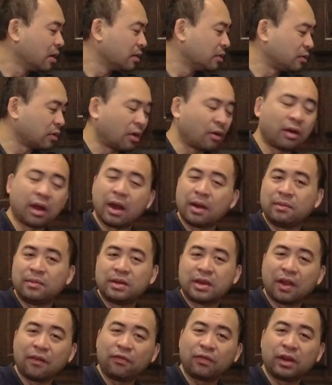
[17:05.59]
So
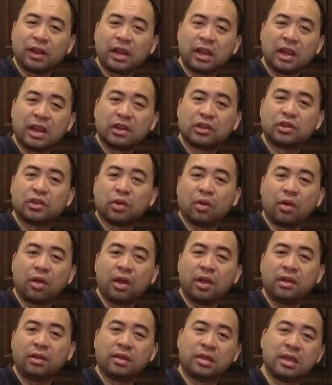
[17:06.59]
I definitely
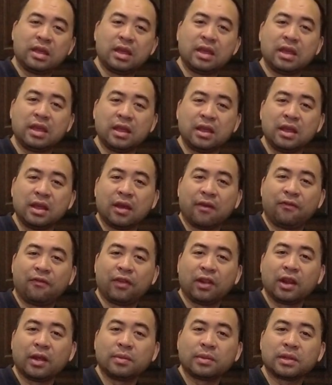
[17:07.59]
enjoy the
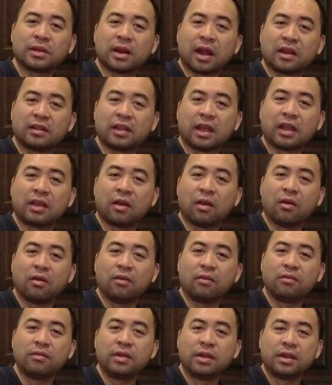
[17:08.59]
Philips
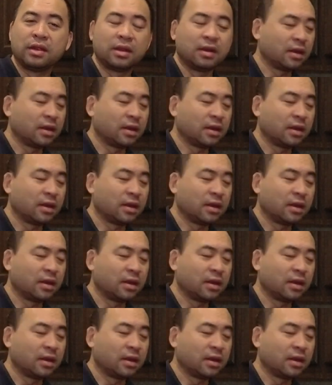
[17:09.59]
LatteGo